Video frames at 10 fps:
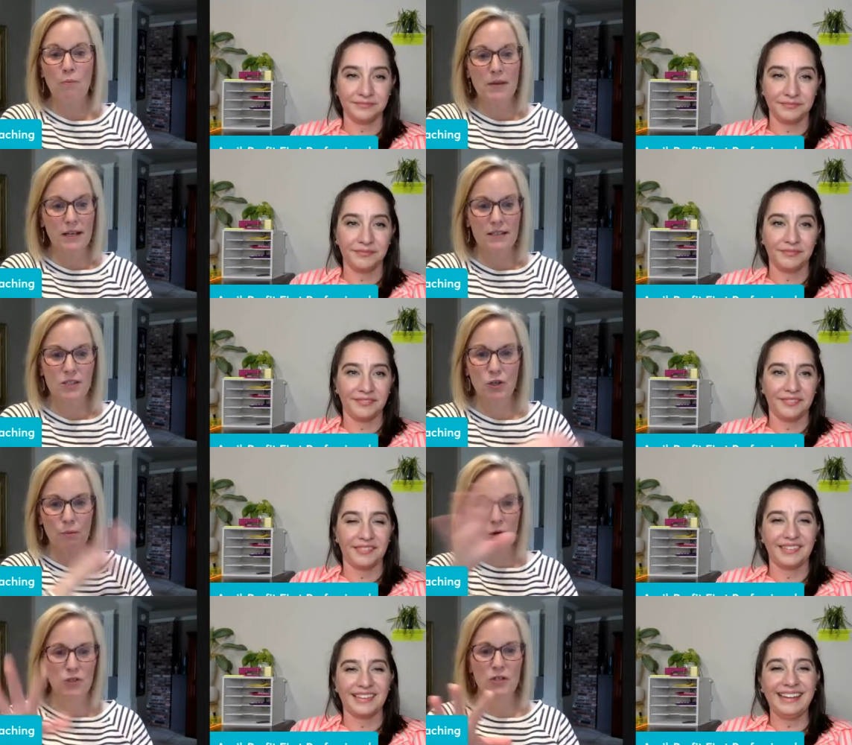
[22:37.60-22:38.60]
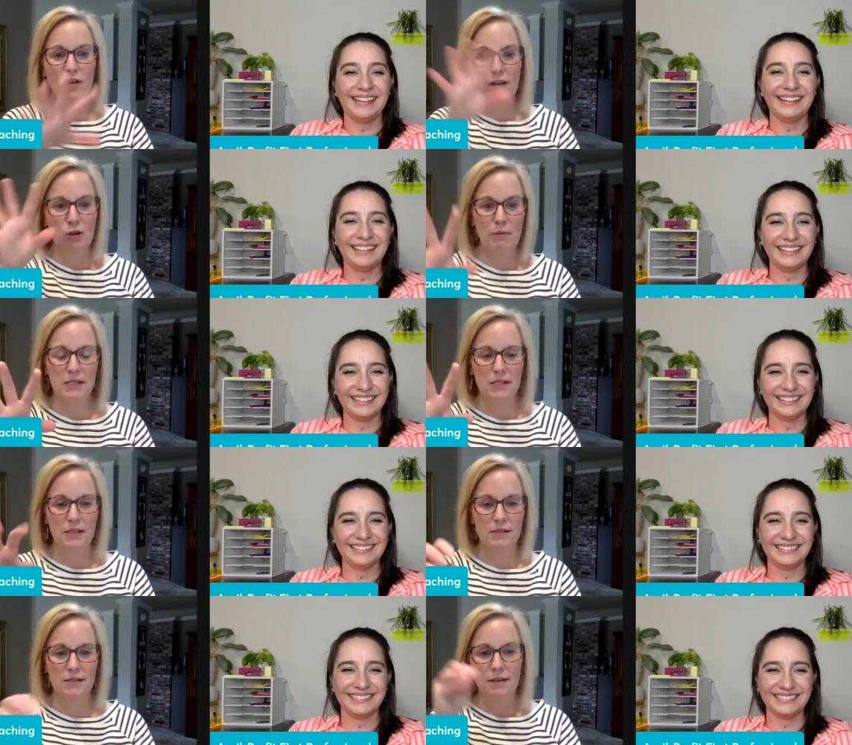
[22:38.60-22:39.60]
Speaker 1: mix your personal and your
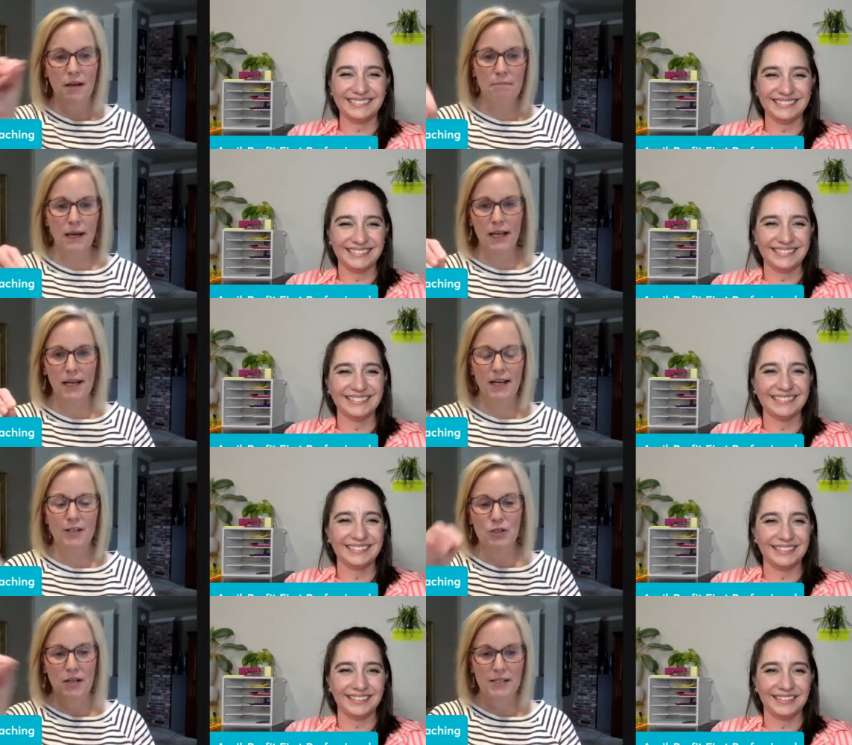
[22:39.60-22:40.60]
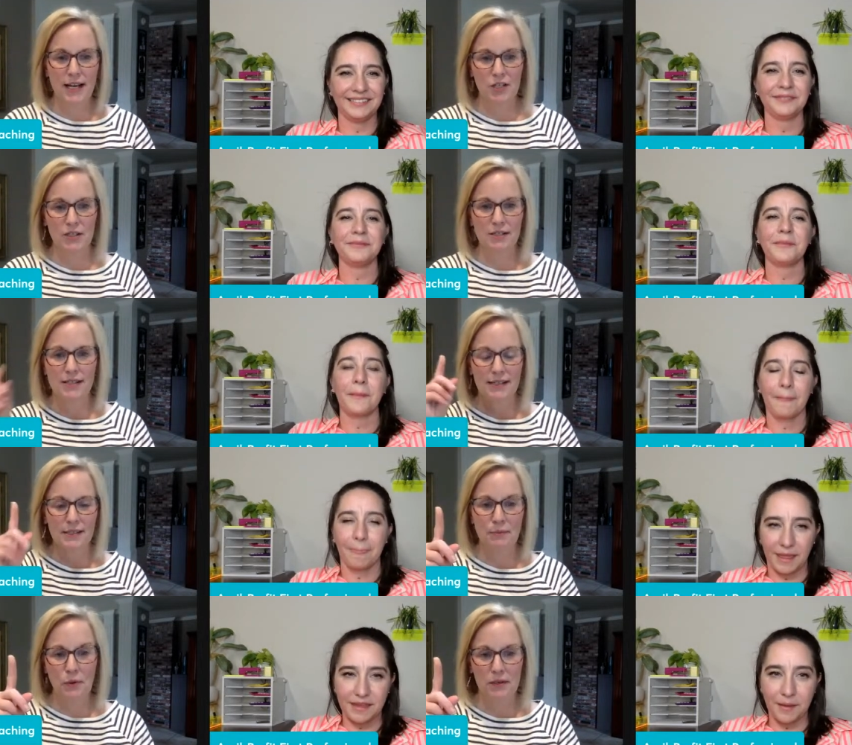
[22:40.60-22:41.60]
business money and transactions. That's
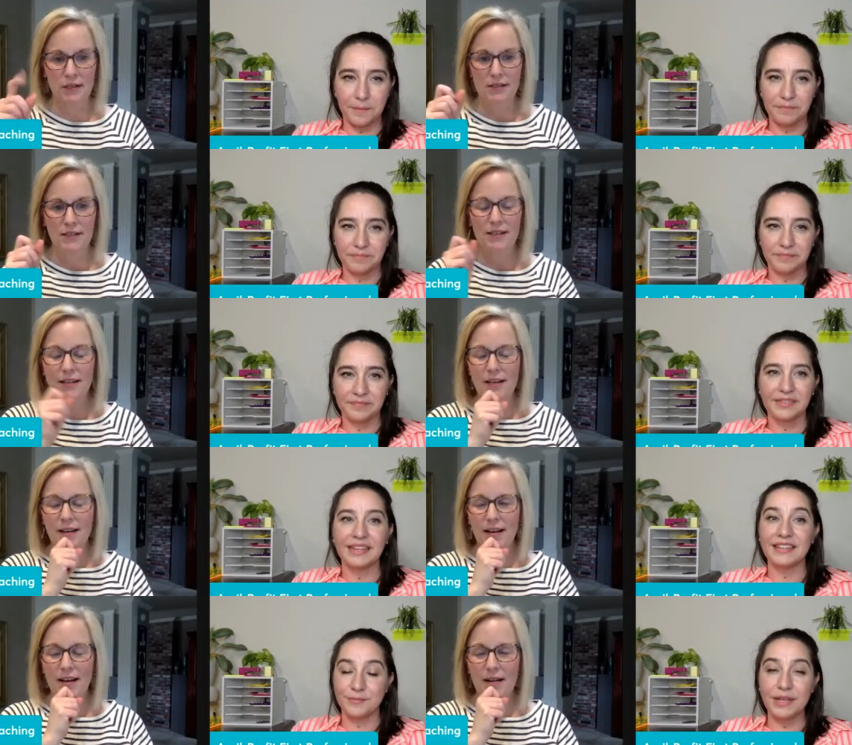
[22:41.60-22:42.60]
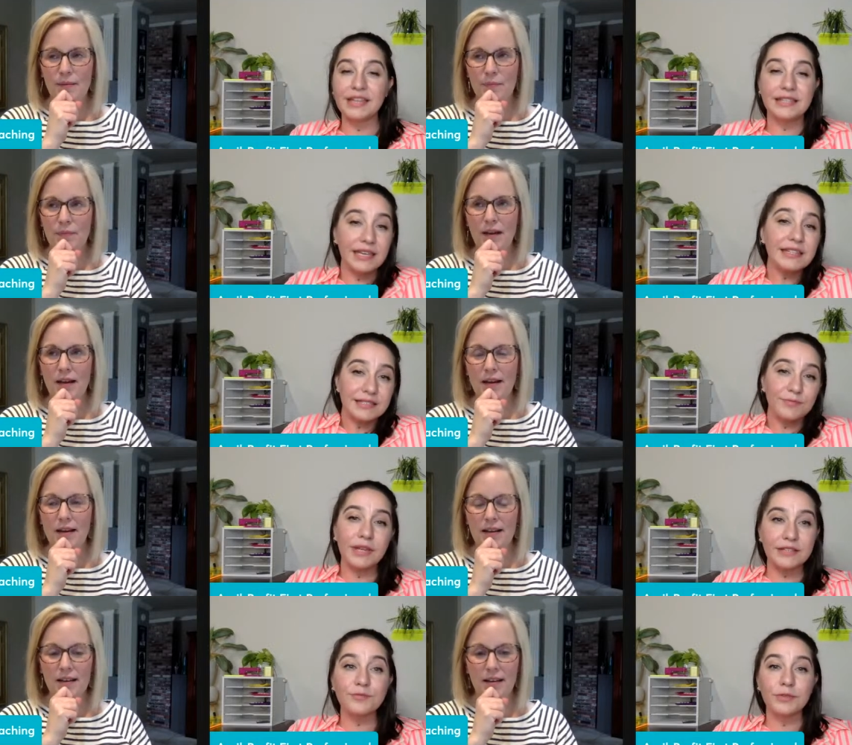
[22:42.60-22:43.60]
important. Yep. It's, um, it's,
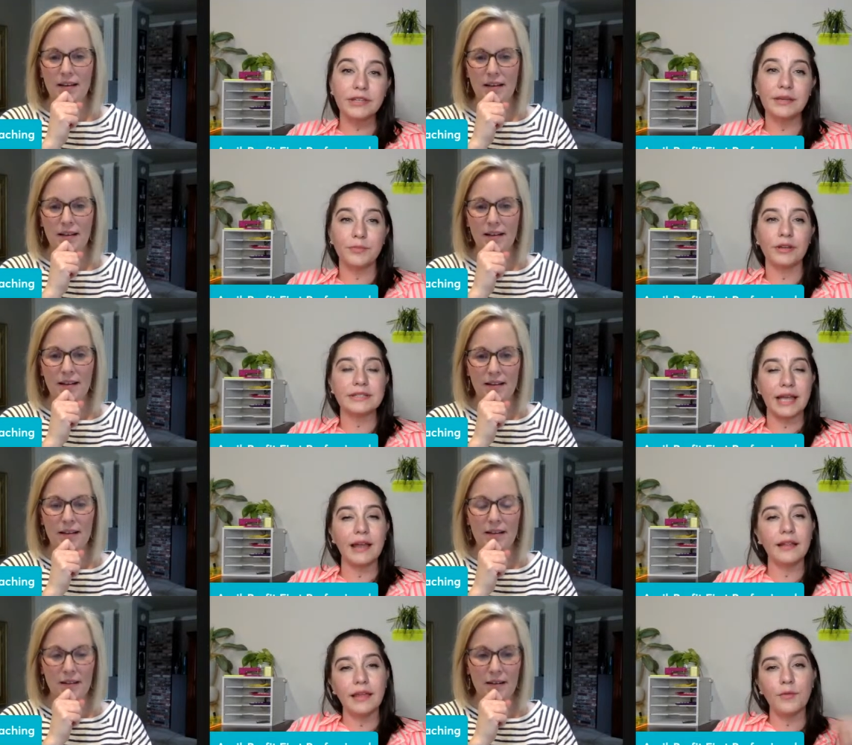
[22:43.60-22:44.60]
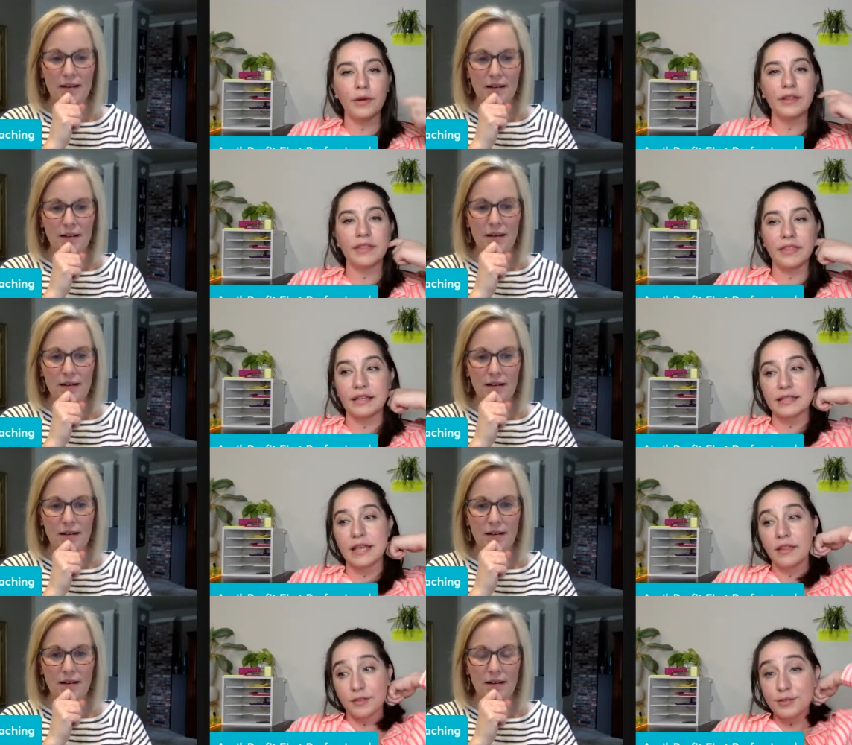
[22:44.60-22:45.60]
Speaker 2: it's really important. It's kind of like one of the things.
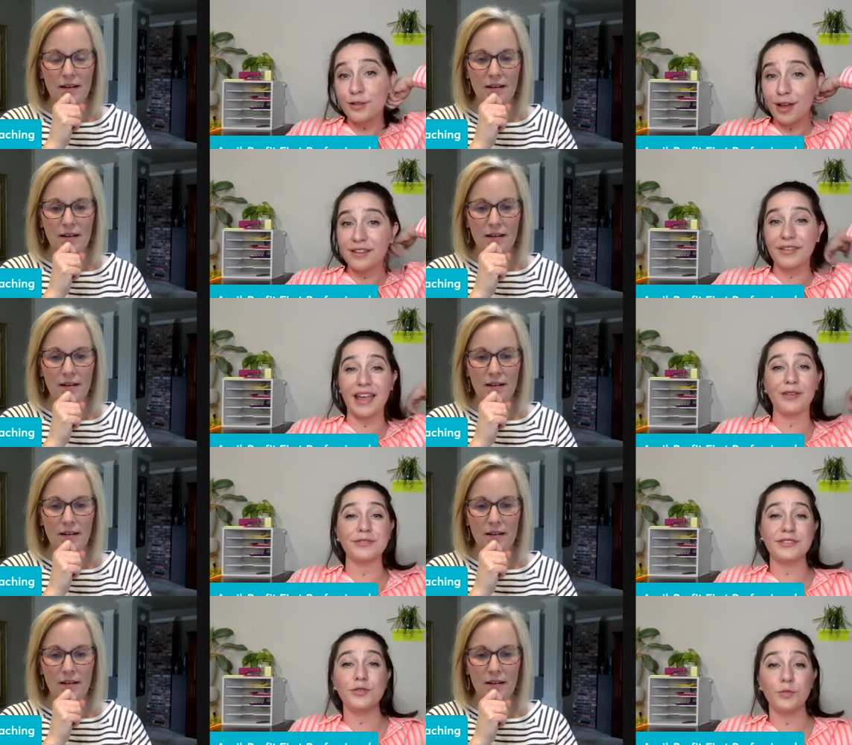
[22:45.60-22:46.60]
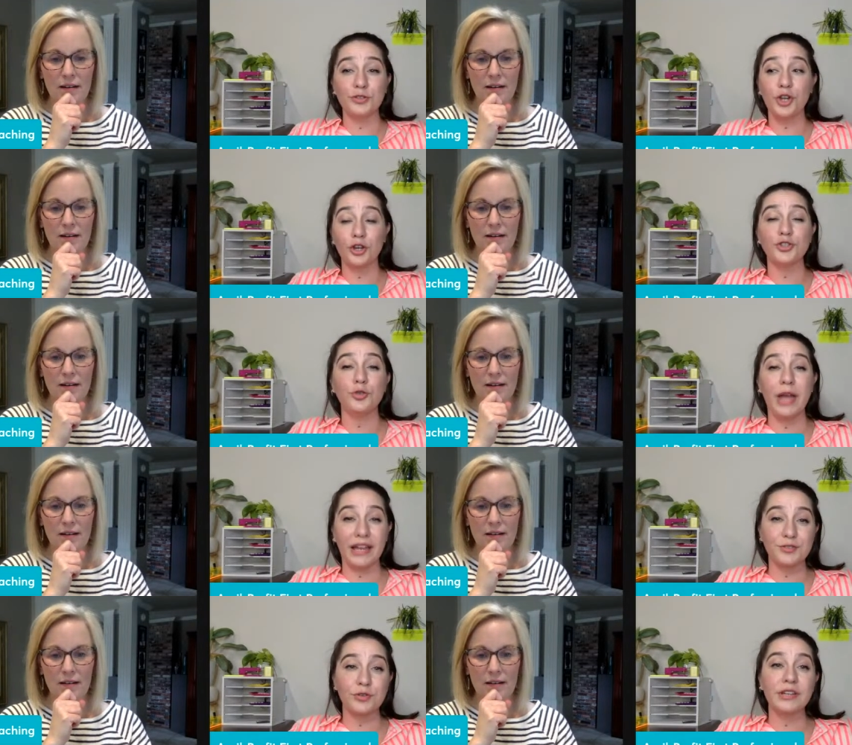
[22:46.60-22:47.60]
There's a lot of accountants who will charge you
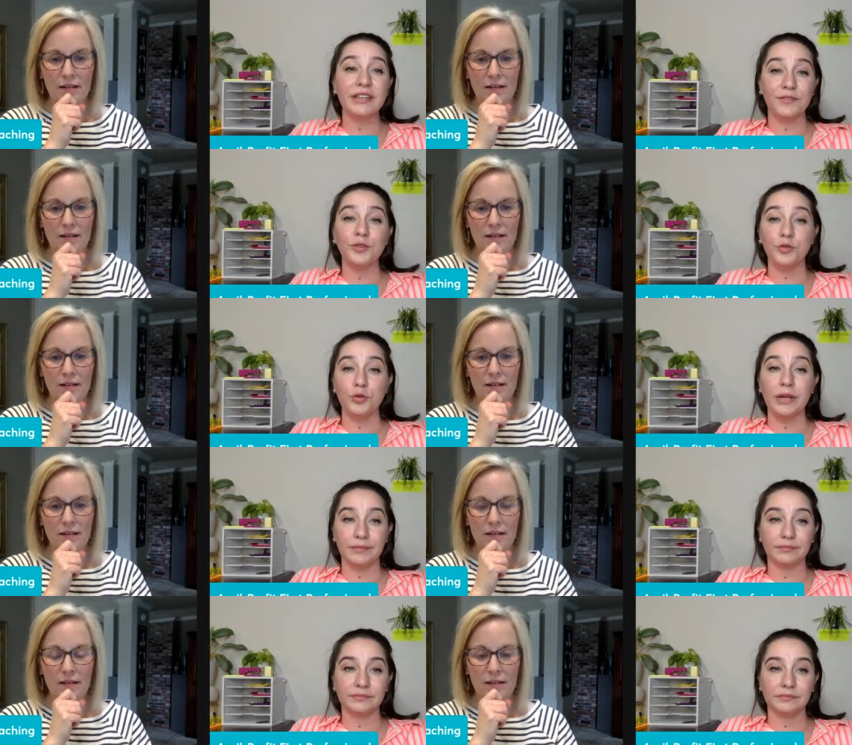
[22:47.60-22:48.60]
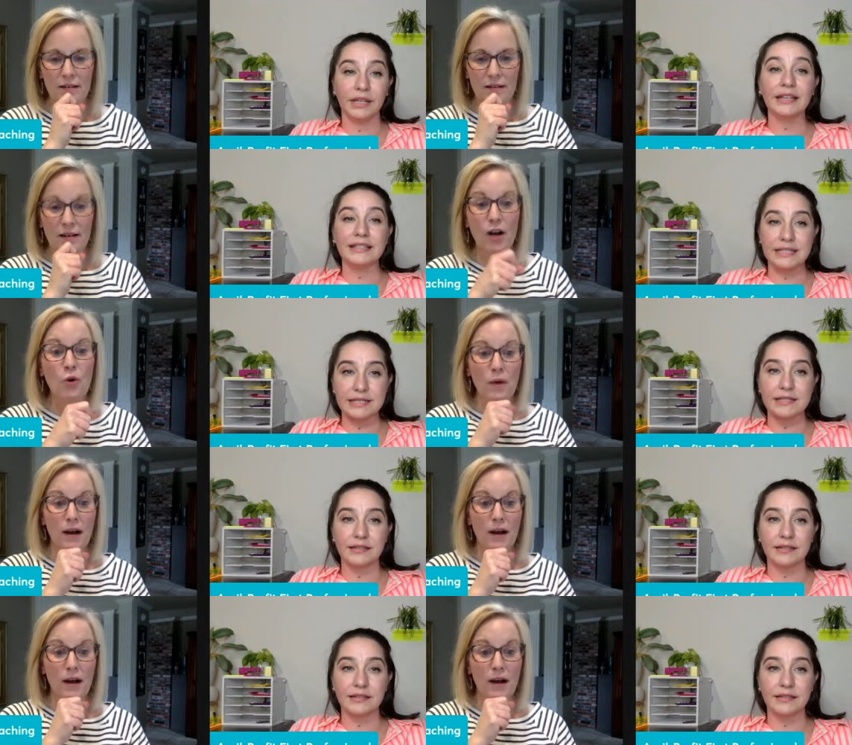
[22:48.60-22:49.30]
extra if you do it like consistently.